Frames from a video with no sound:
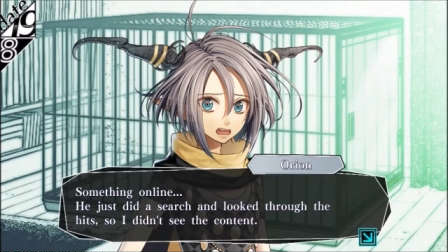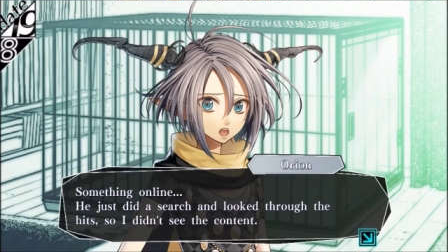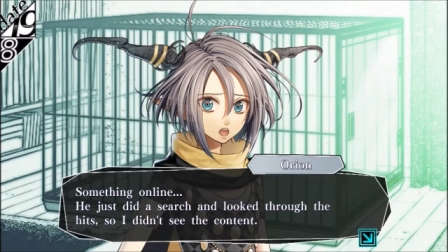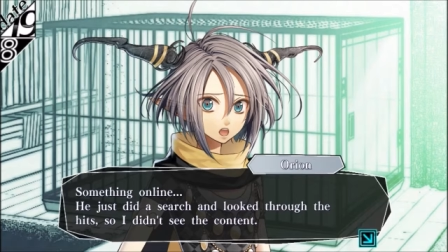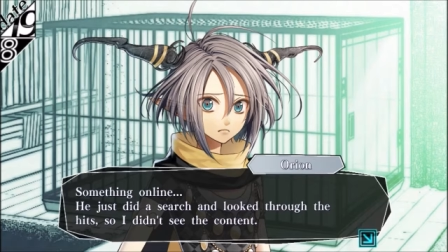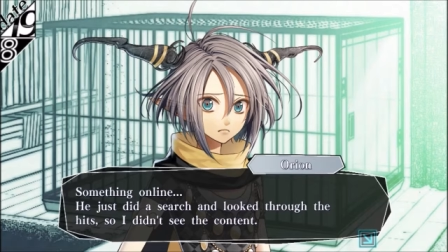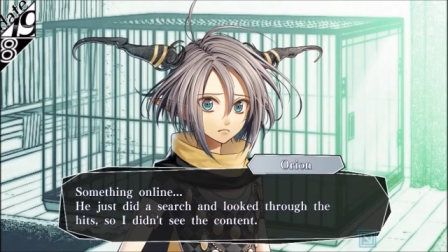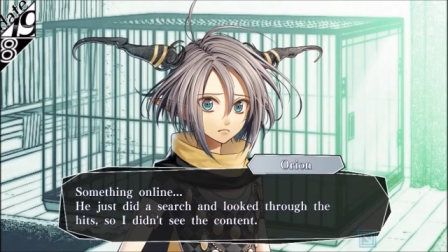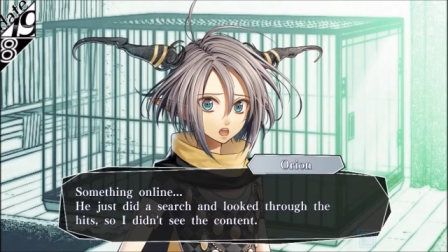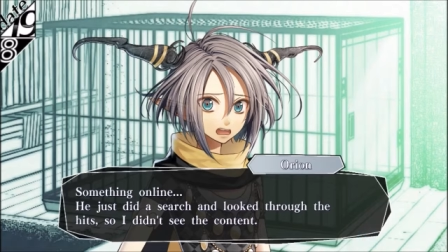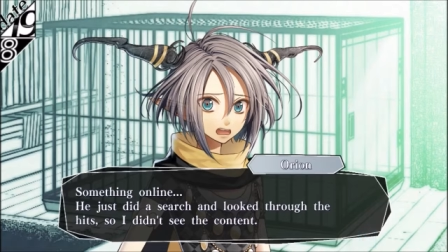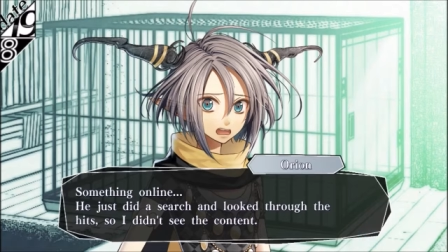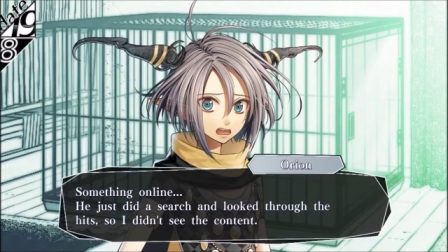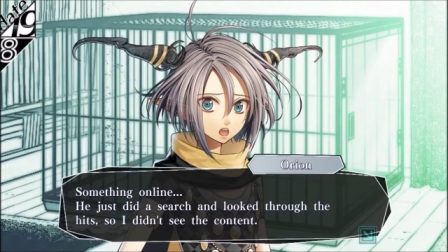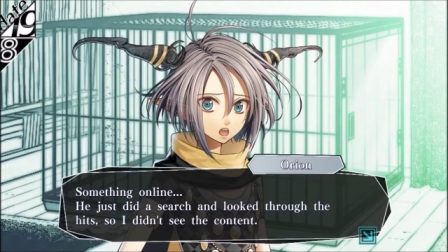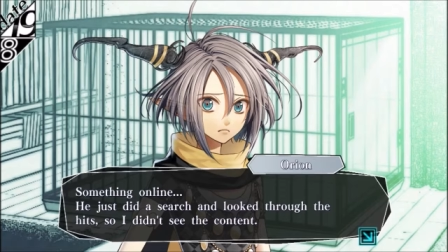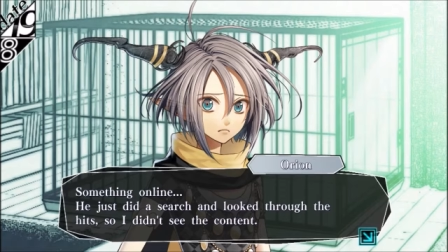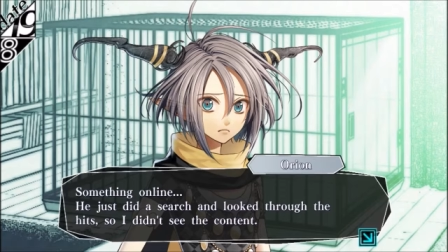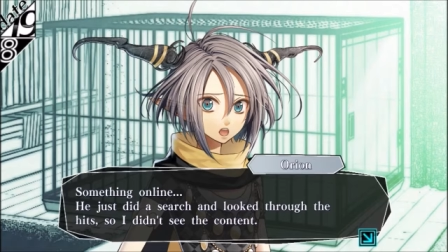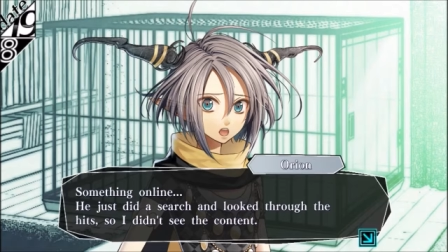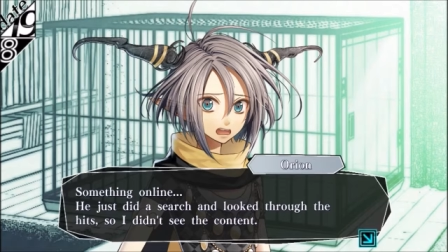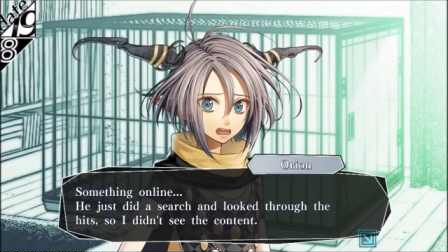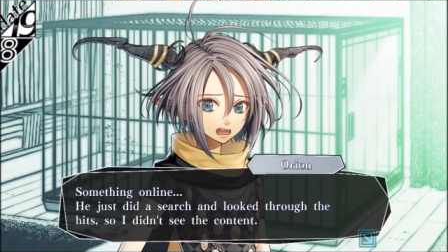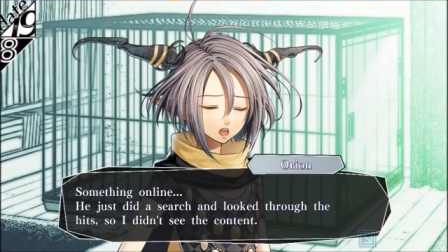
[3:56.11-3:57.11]
so I didn't
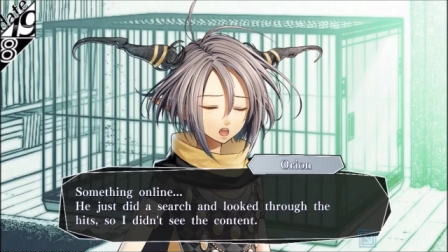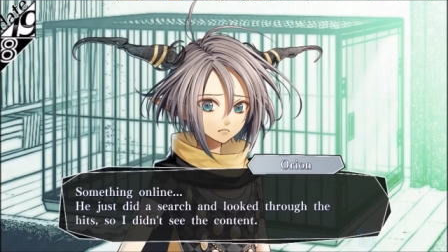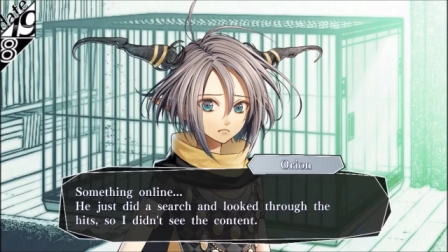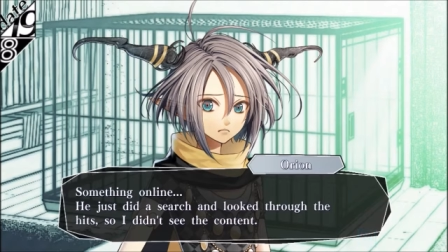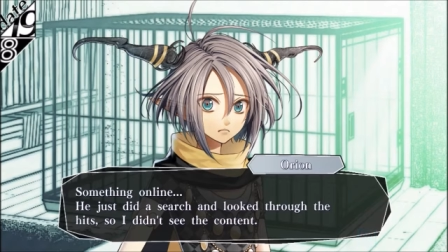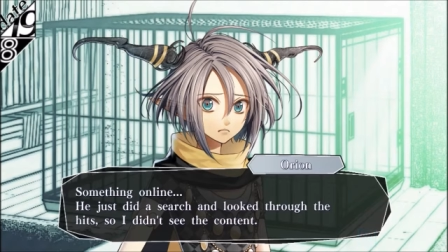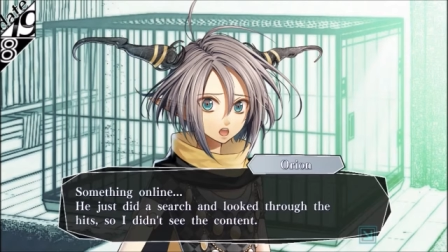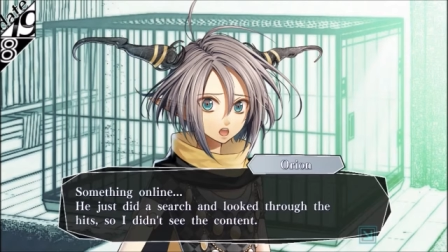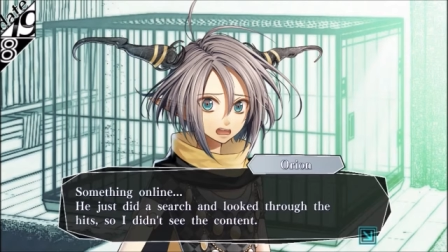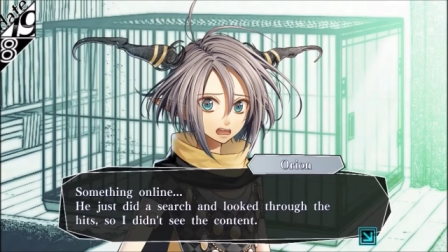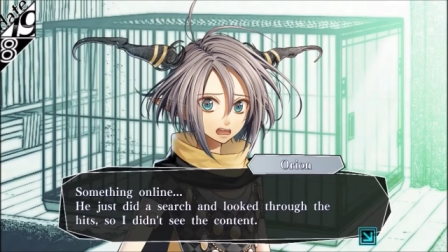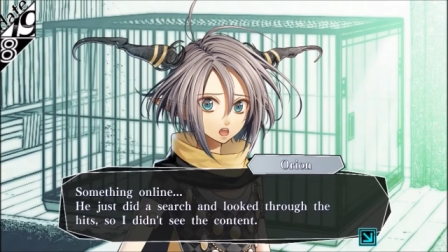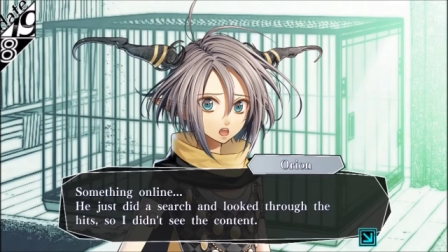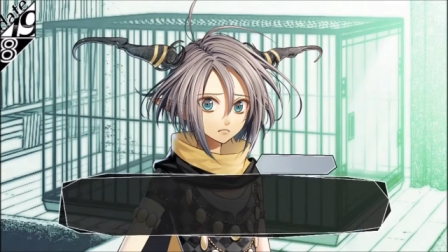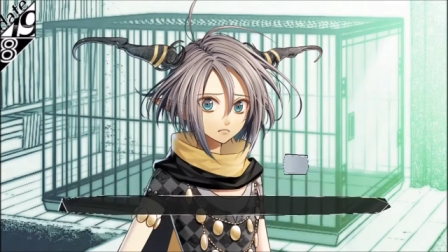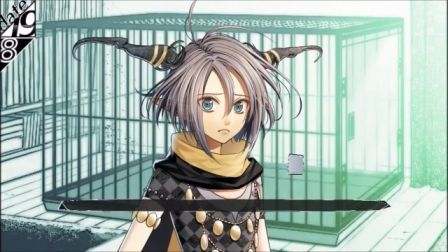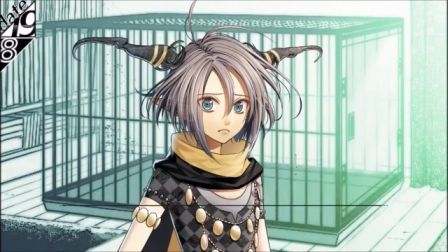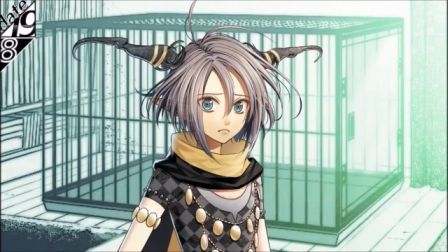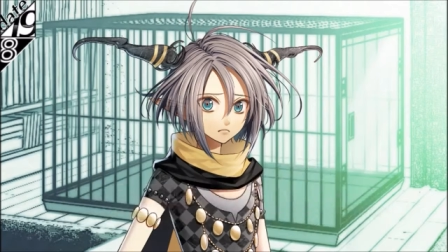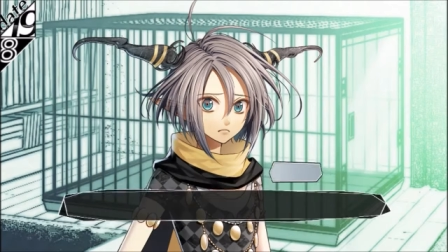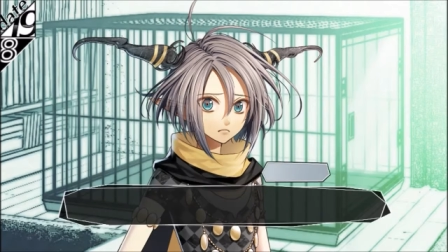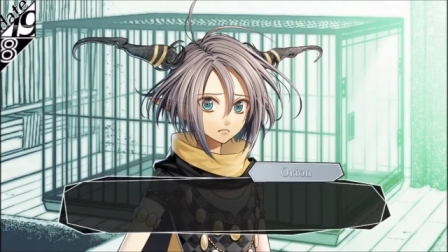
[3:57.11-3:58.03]
see the content.